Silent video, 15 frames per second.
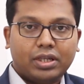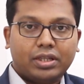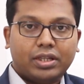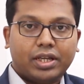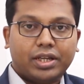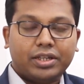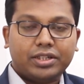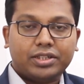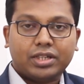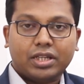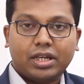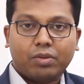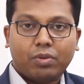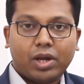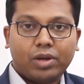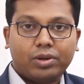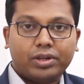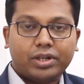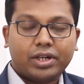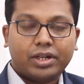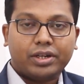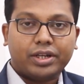They are initially
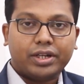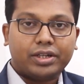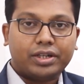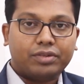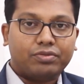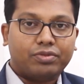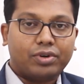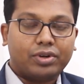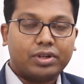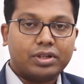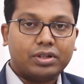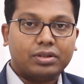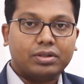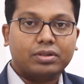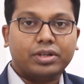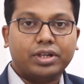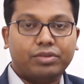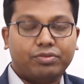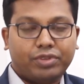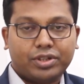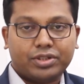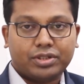evaluated and treated for an
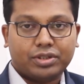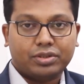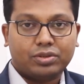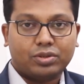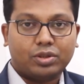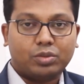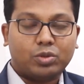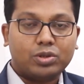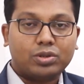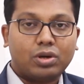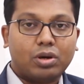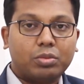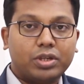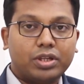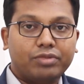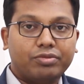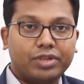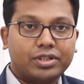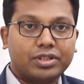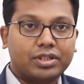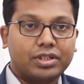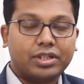infection. So the most common
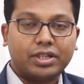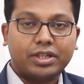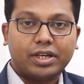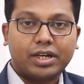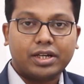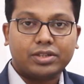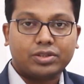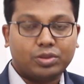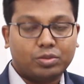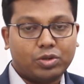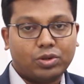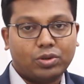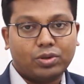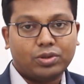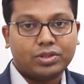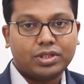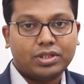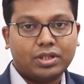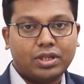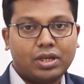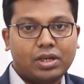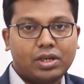infection in India is
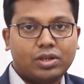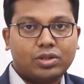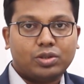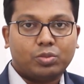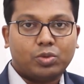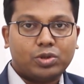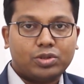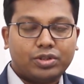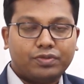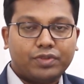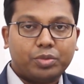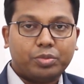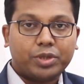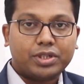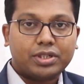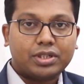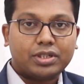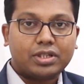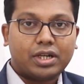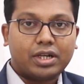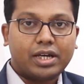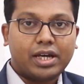tuberculosis. So most of the
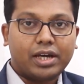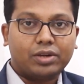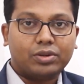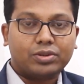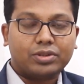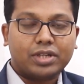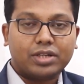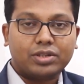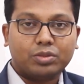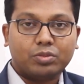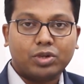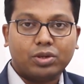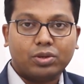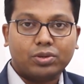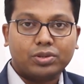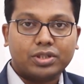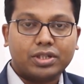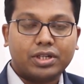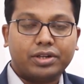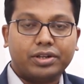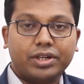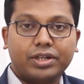patients are diagnosed as tuberculosis
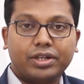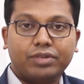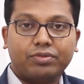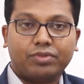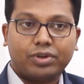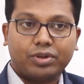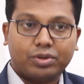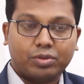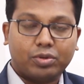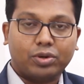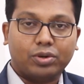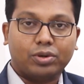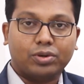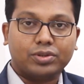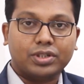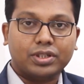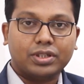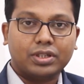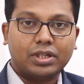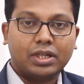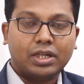and treated for tuberculosis.